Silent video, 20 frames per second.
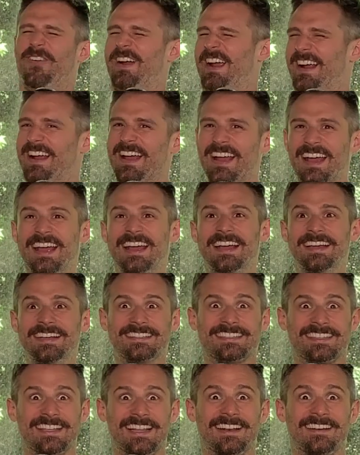It was awesome.
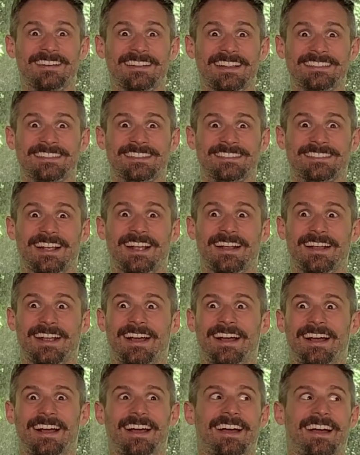He's literally just like,
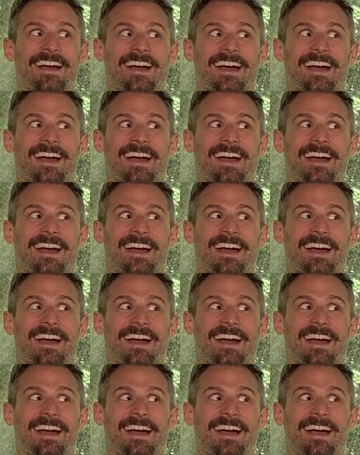yep.